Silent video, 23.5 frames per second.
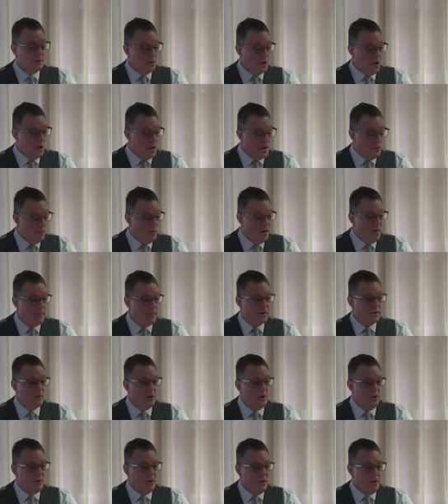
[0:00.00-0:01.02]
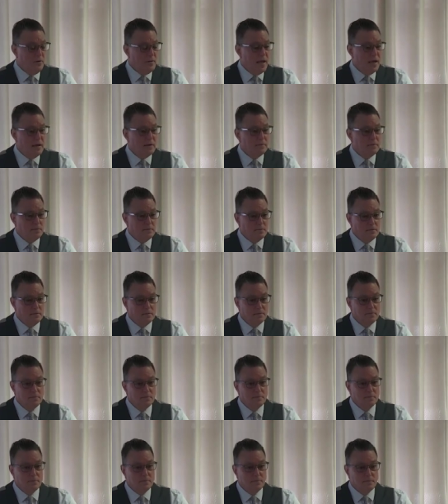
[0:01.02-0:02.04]
A lot of women. Who knew that?
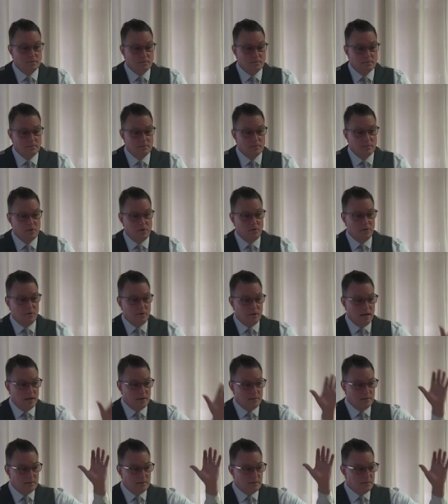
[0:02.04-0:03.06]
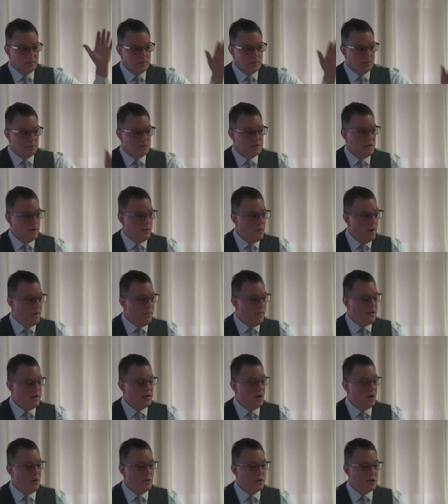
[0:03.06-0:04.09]
Who knew that? See,
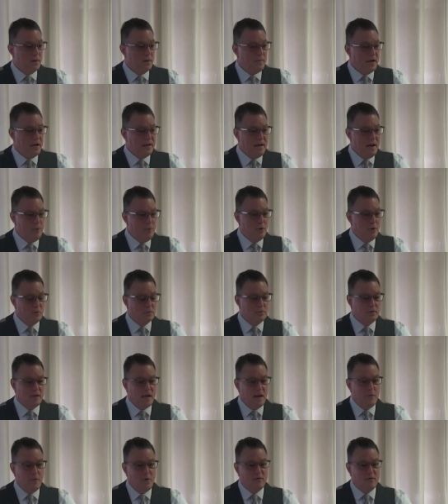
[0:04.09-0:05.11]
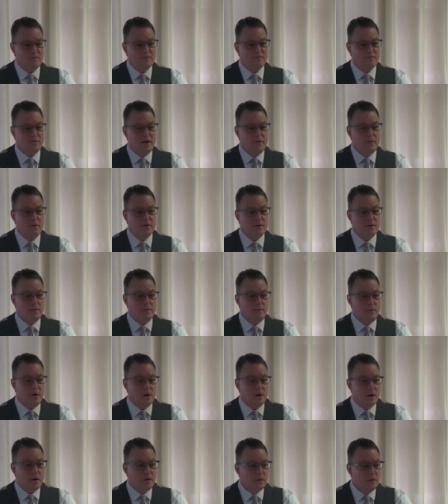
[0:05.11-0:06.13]
women don't come out. They won't. They won't frequent the
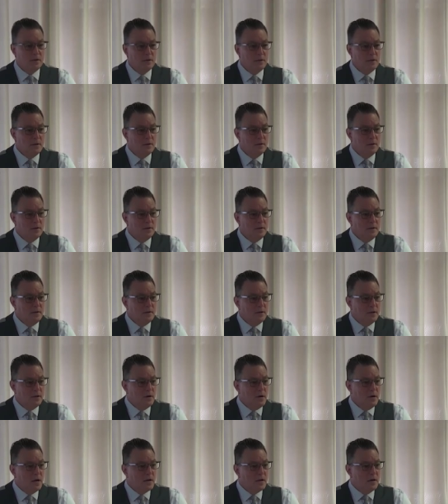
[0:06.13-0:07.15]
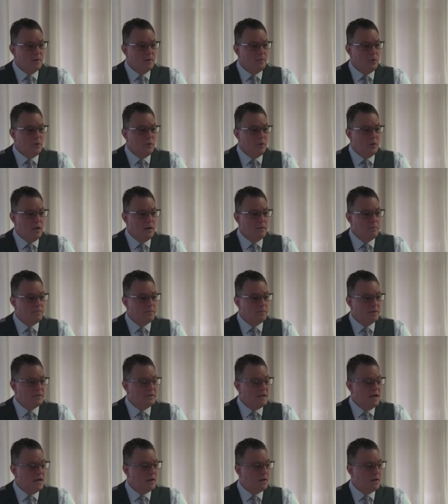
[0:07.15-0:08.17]
bar. They're not going to pull up
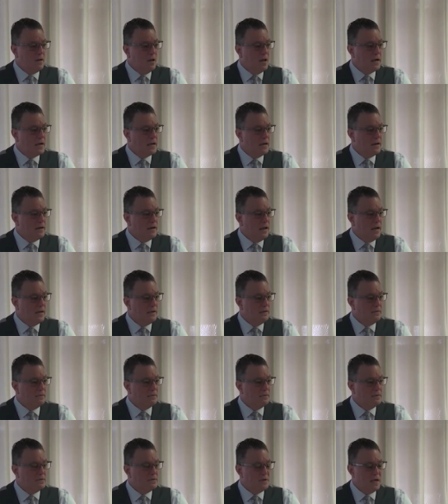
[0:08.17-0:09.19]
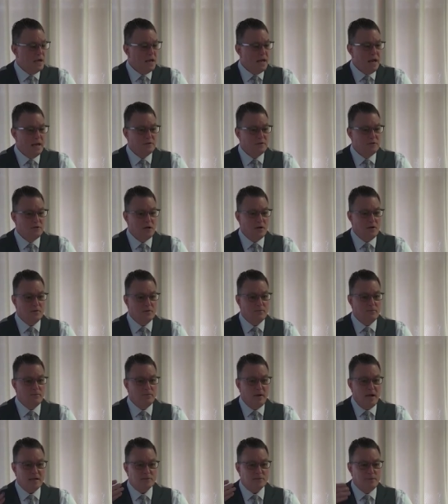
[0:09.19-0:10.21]
at ten o'clock at night and say, "Hey,
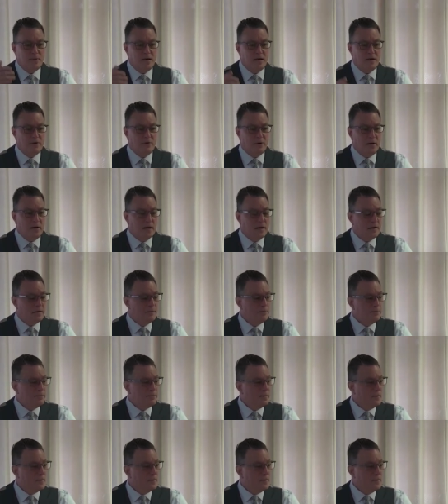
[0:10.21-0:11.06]
Joe, pass me a drink,"